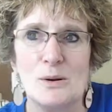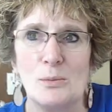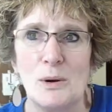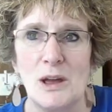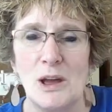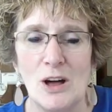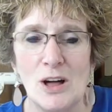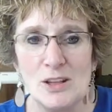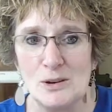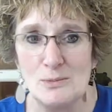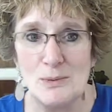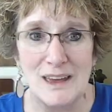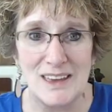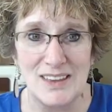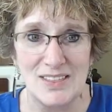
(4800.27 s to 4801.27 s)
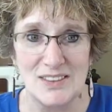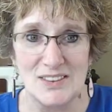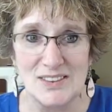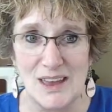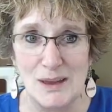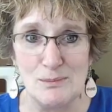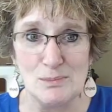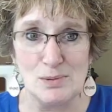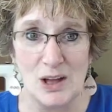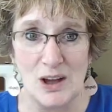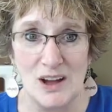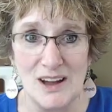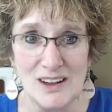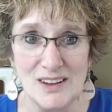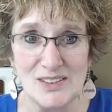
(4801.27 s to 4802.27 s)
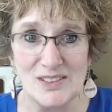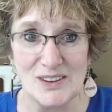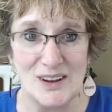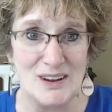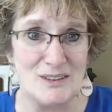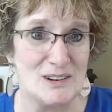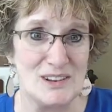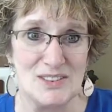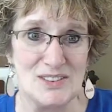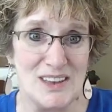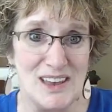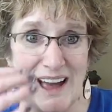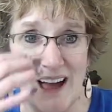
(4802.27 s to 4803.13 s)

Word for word: we all are making the same blocks, so I want to see